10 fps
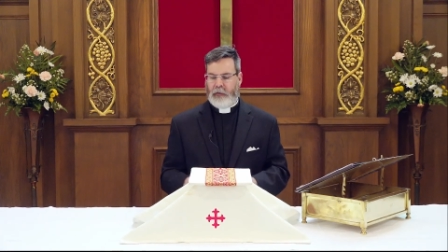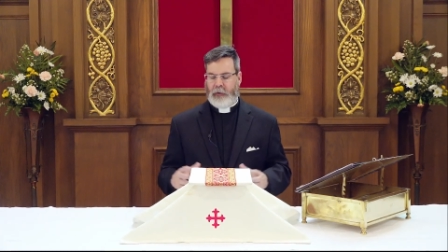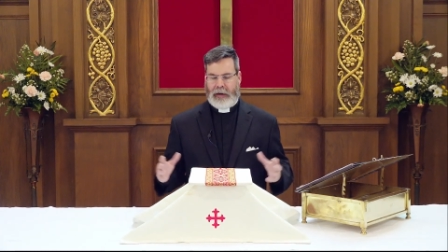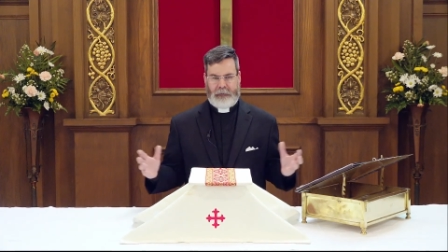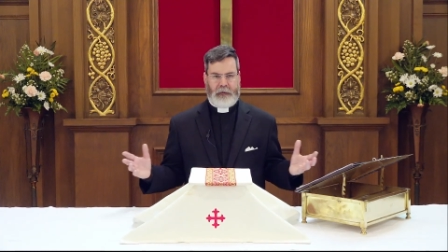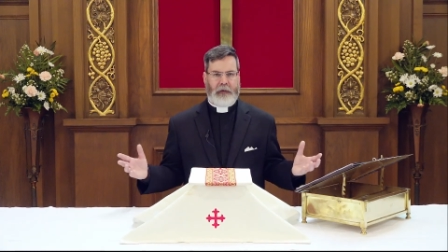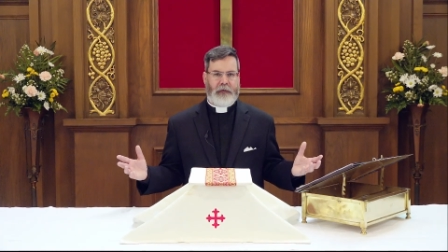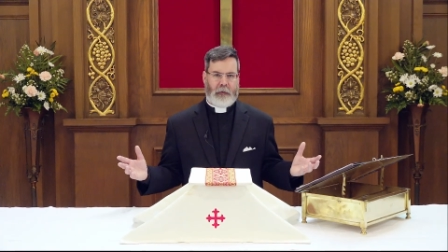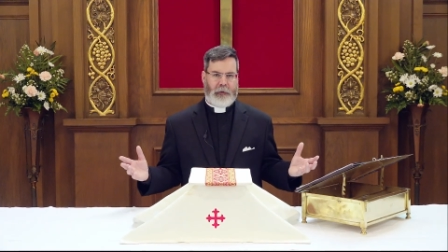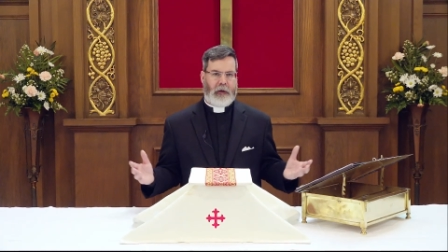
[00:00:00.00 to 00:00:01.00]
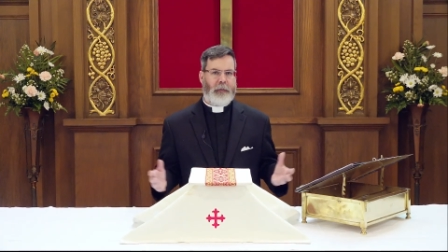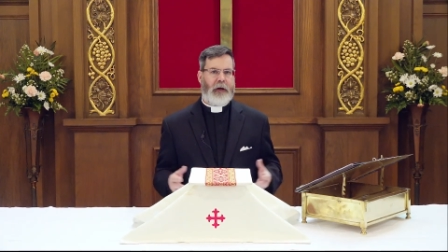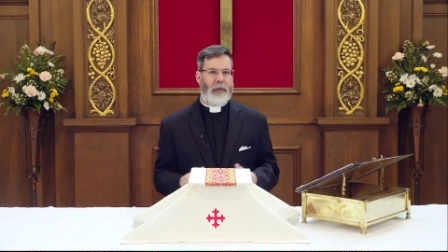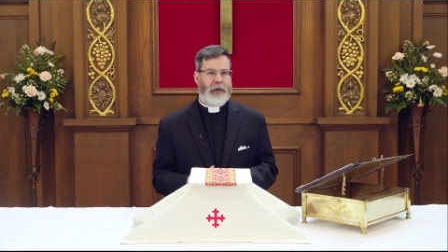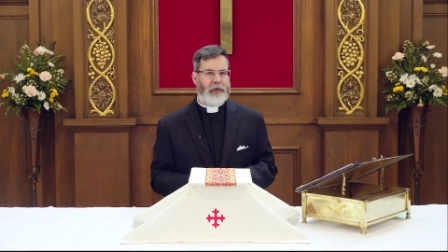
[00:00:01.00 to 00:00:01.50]
rather than something
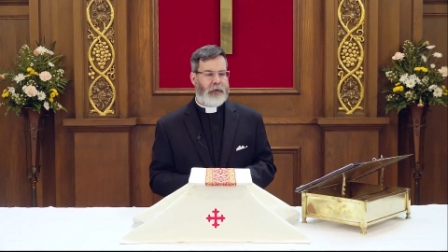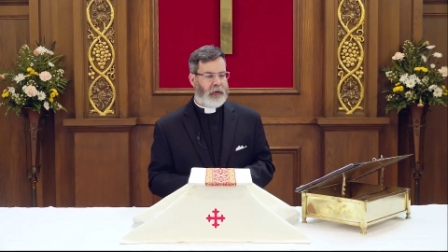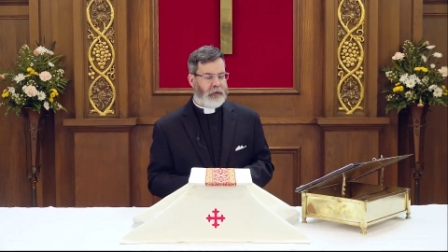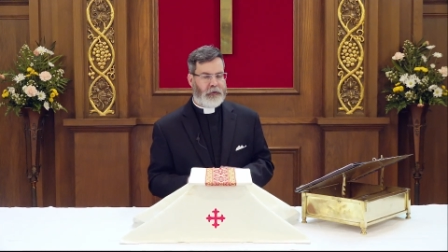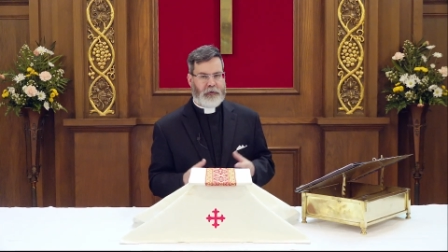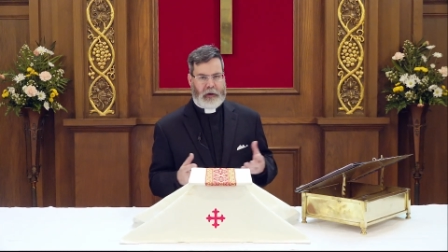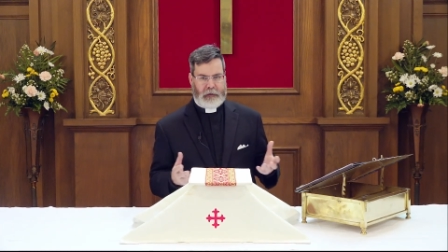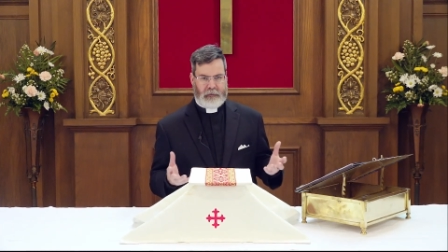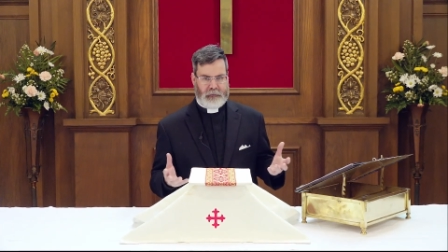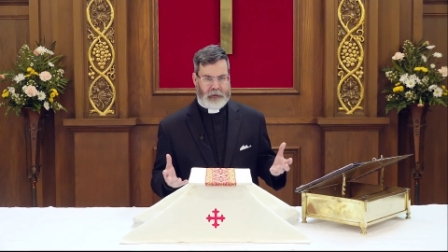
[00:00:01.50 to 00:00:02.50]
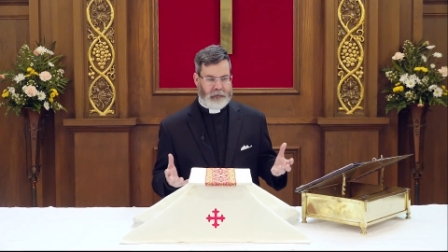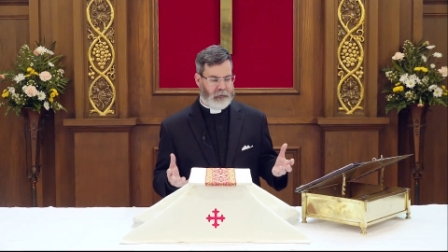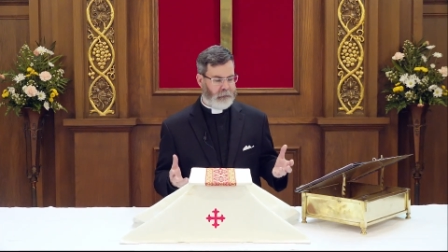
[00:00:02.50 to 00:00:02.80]
upon which things are sacrificed.